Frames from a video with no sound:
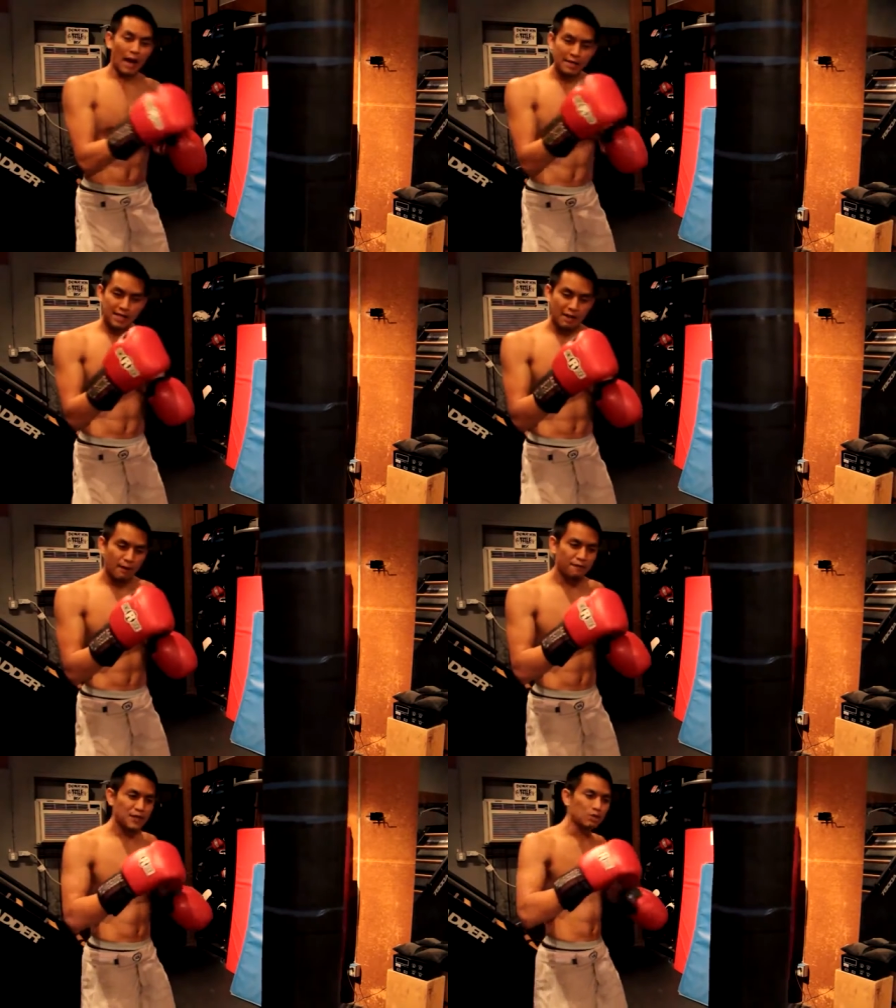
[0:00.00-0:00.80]
I
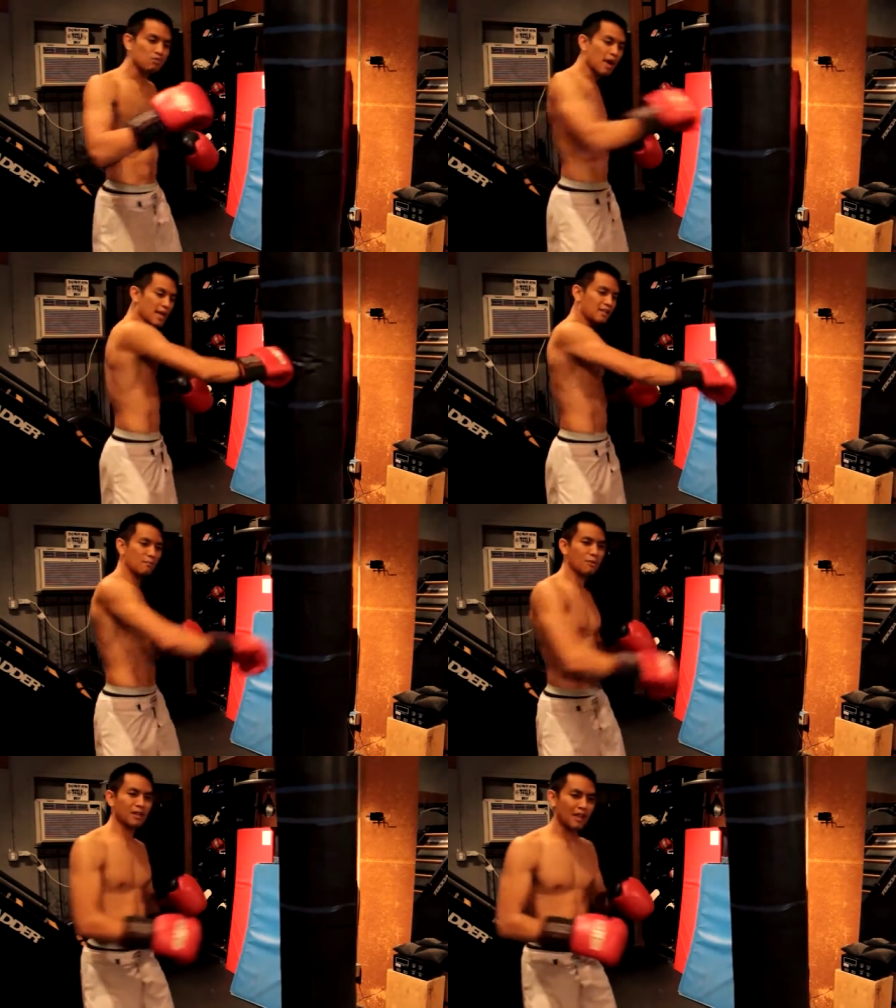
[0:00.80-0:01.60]
tighten my fist right at
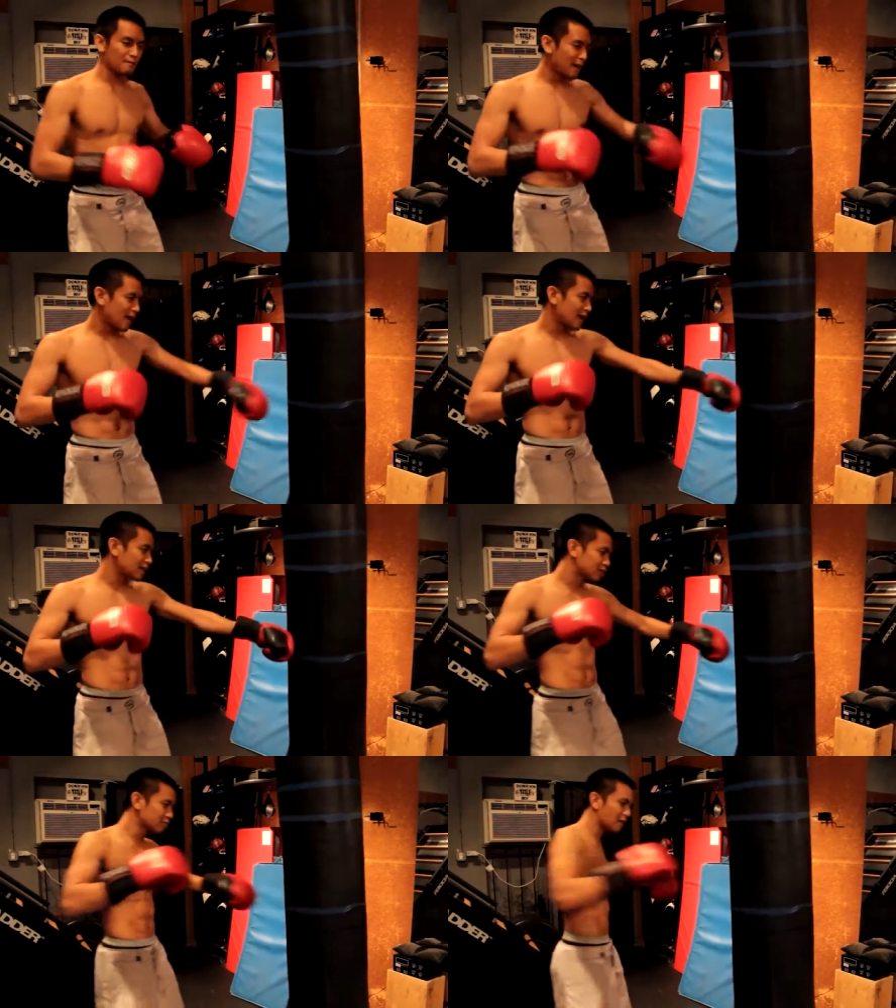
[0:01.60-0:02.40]
the moment of the impact,
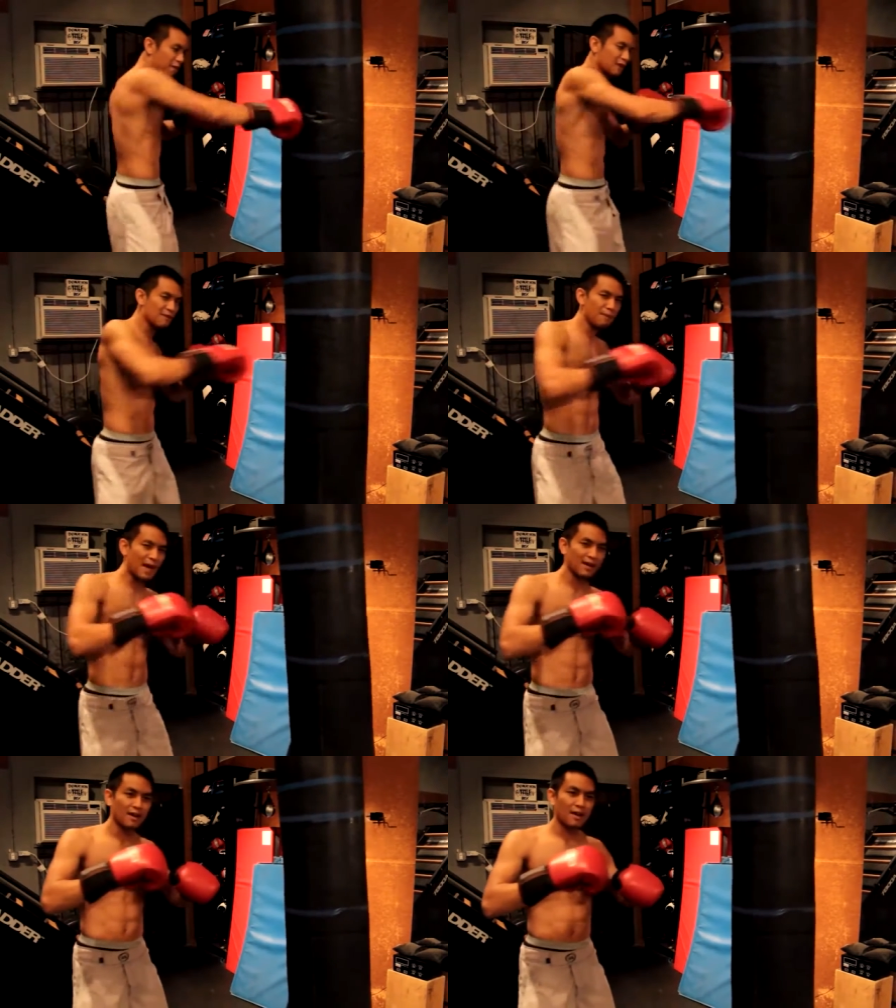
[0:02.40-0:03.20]
and as soon as I feel the
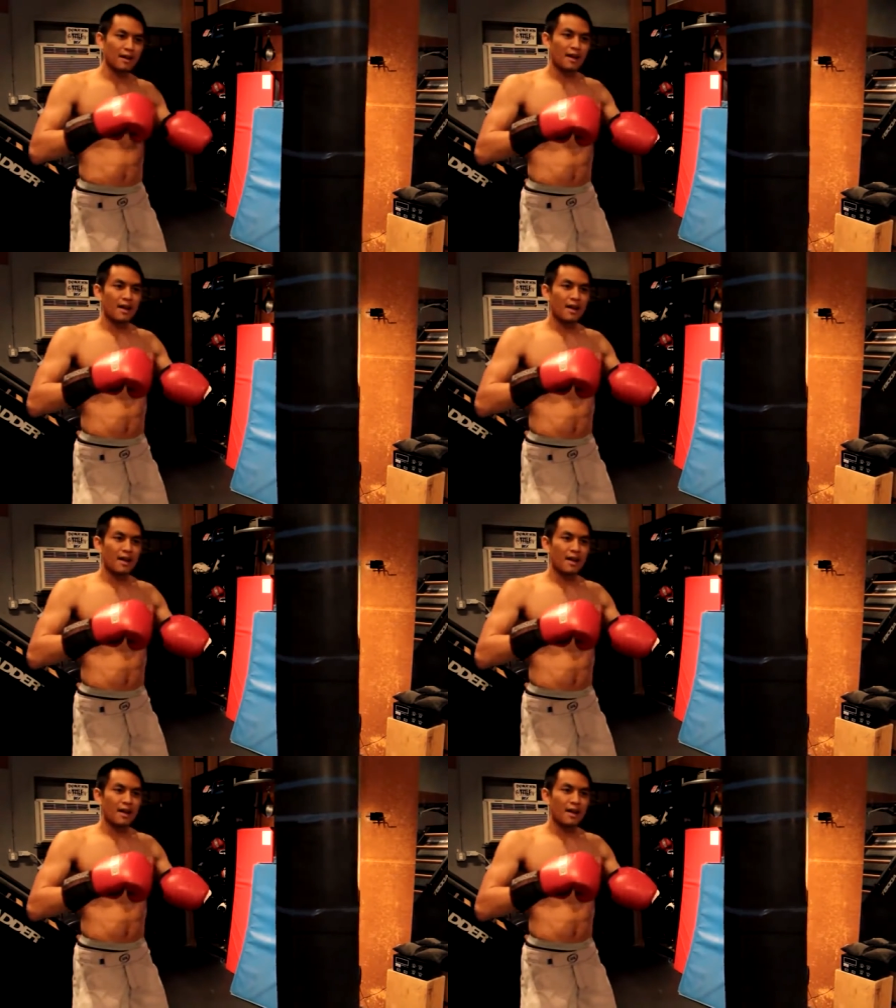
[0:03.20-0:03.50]
impact,